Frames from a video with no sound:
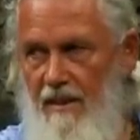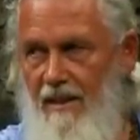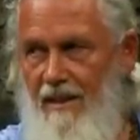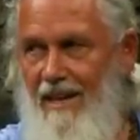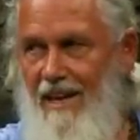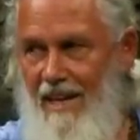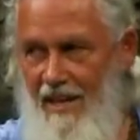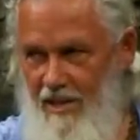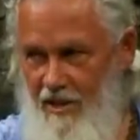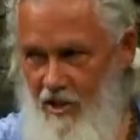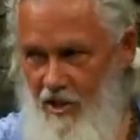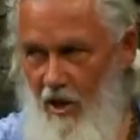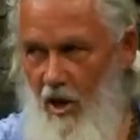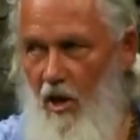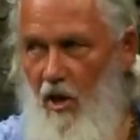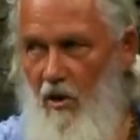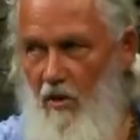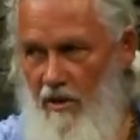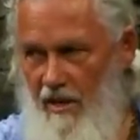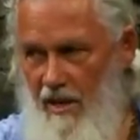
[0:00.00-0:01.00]
It's
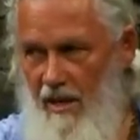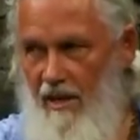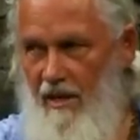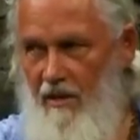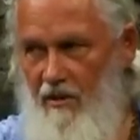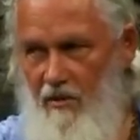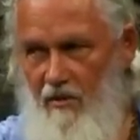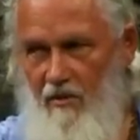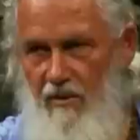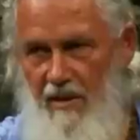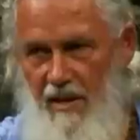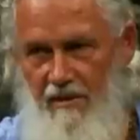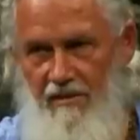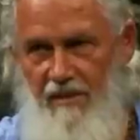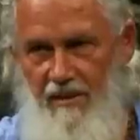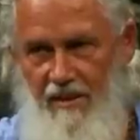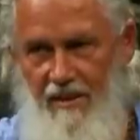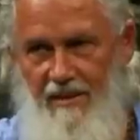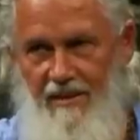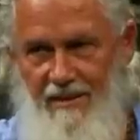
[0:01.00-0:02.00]
okay to do
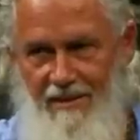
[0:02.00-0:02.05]
nothing.